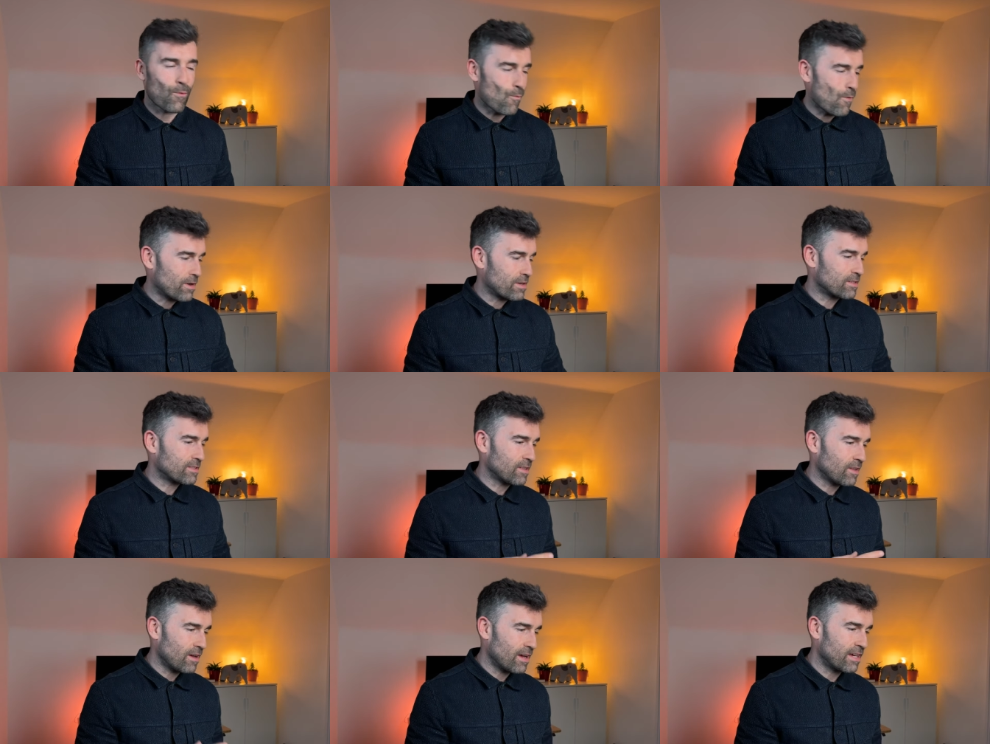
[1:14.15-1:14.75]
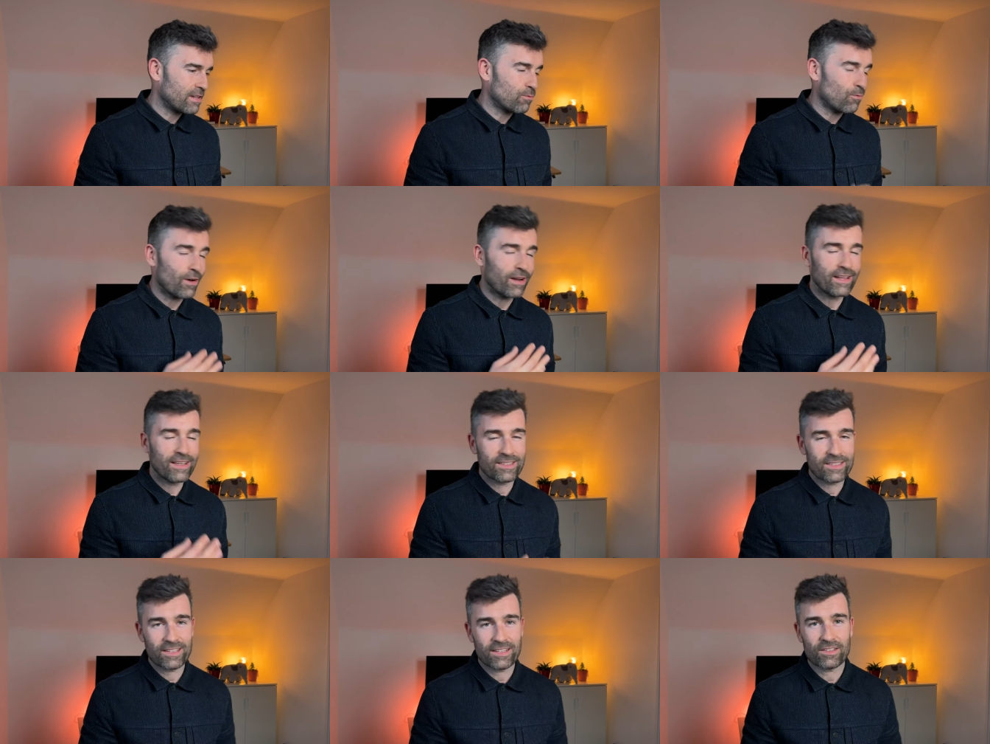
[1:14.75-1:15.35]
One is lined, one
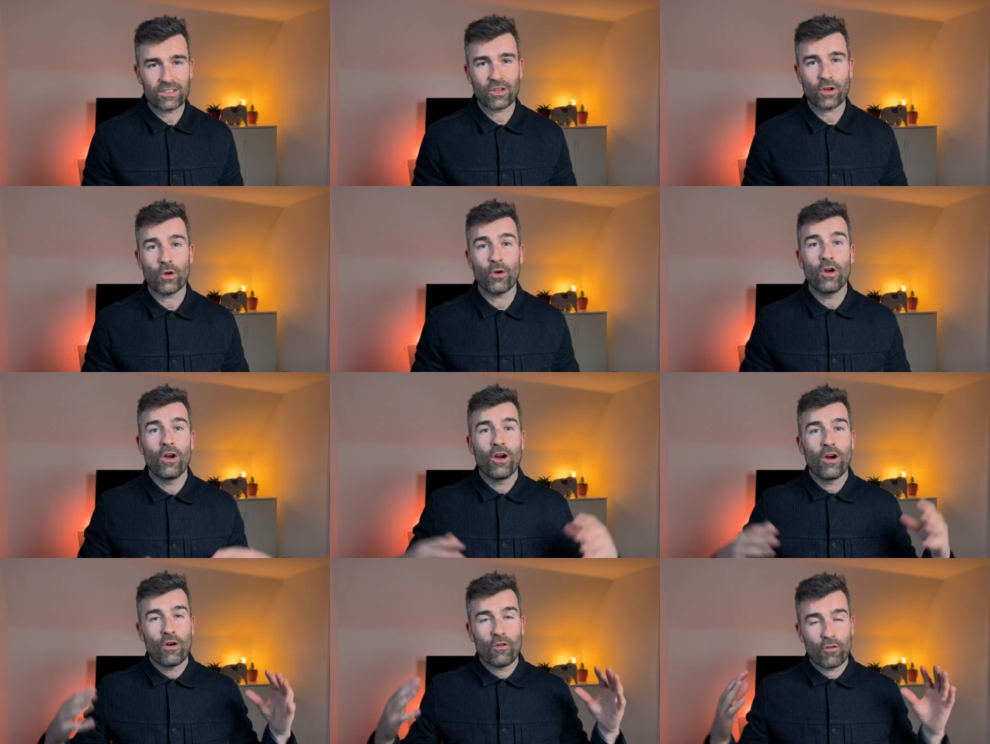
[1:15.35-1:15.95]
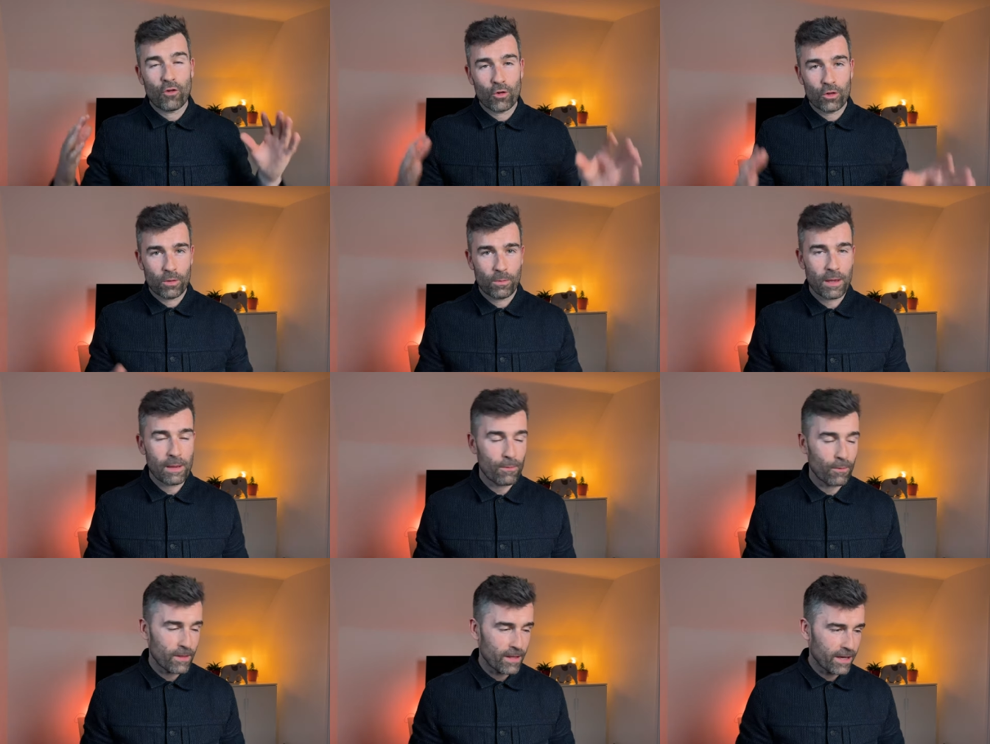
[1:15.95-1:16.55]
isn't. So for the
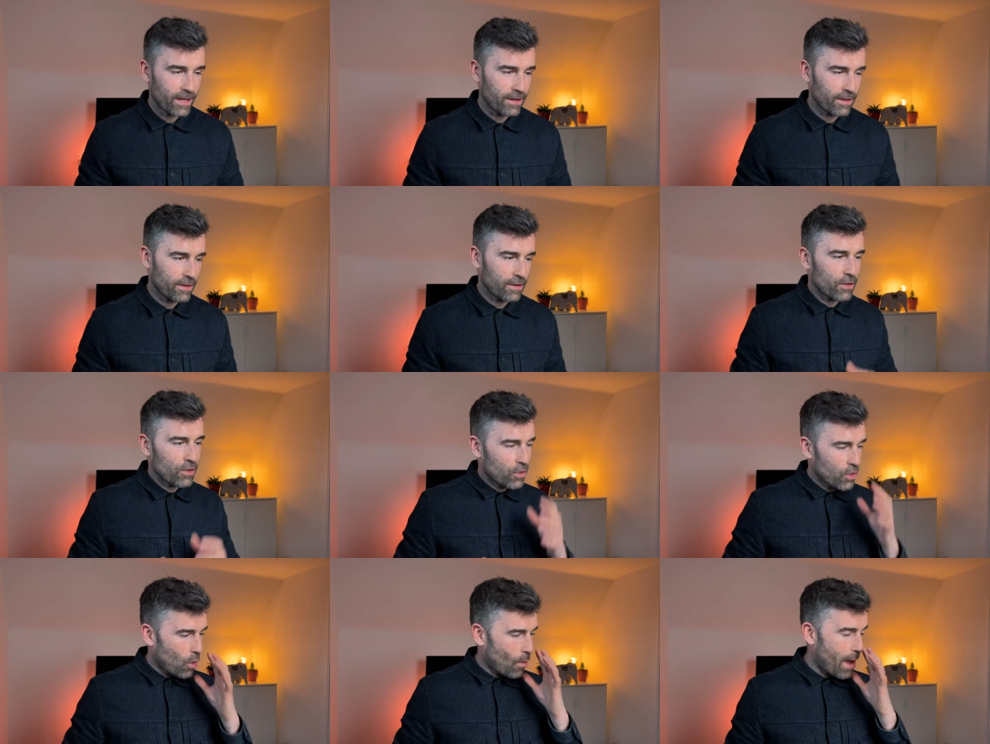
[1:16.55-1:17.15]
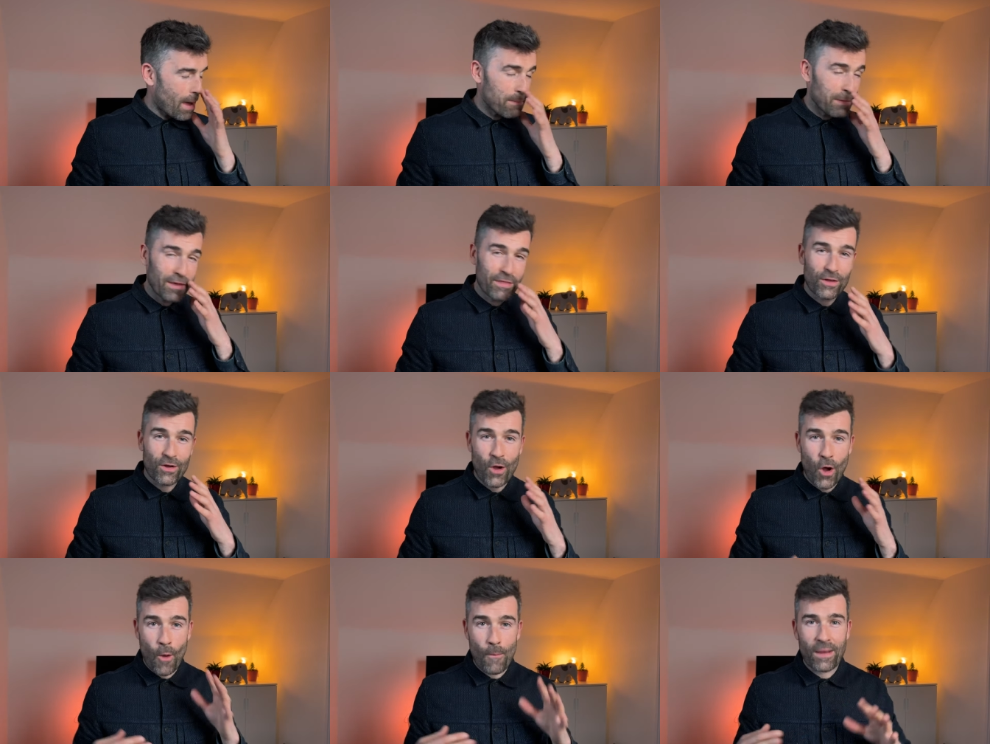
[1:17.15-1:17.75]
people that are gonna go at me in the
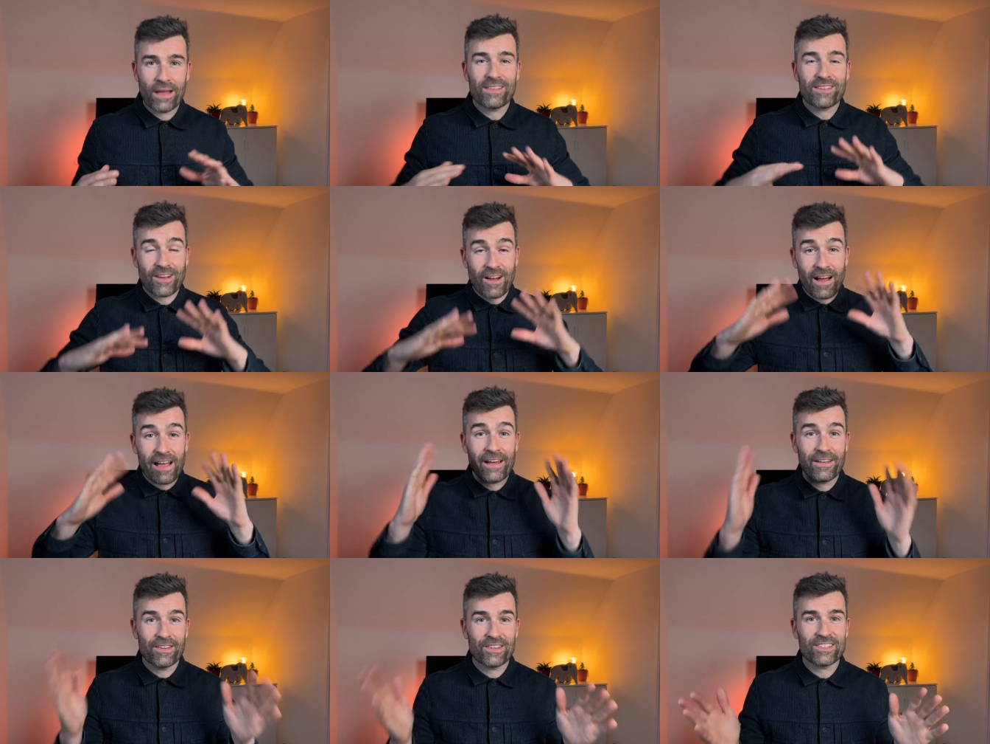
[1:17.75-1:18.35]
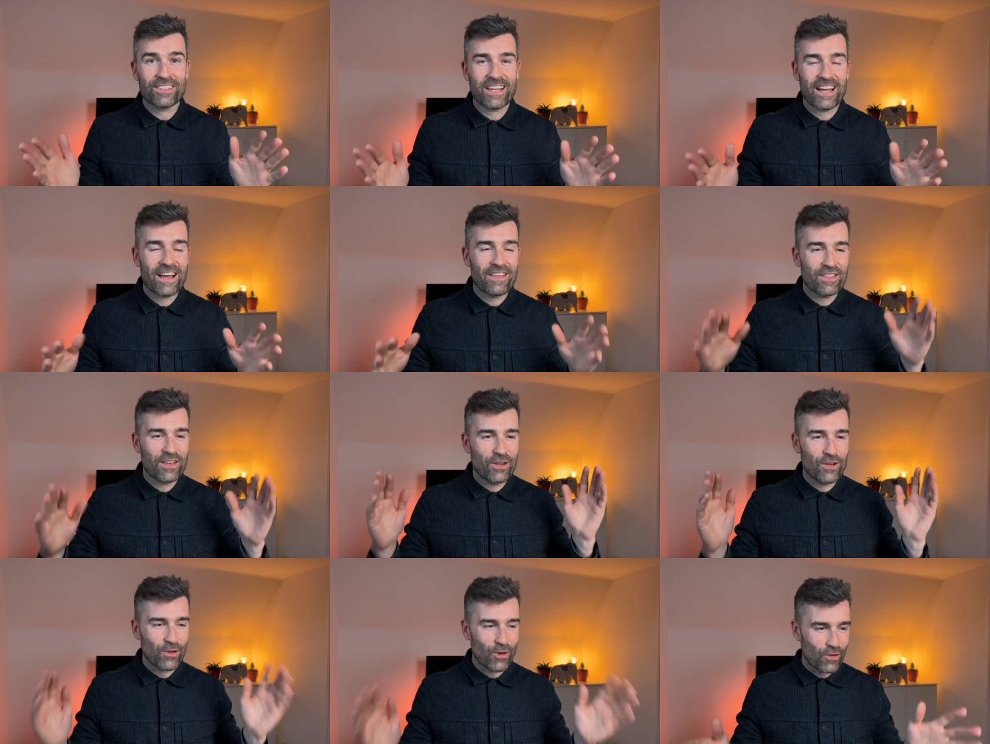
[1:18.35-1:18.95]
comments, I understand
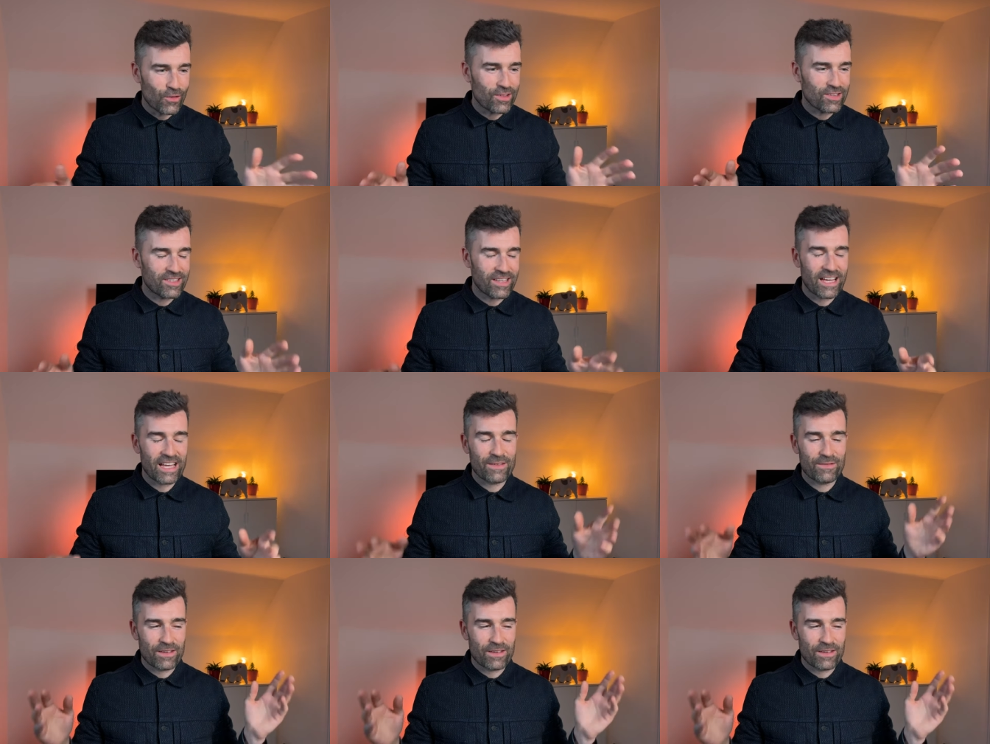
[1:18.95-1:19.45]
they're not the same.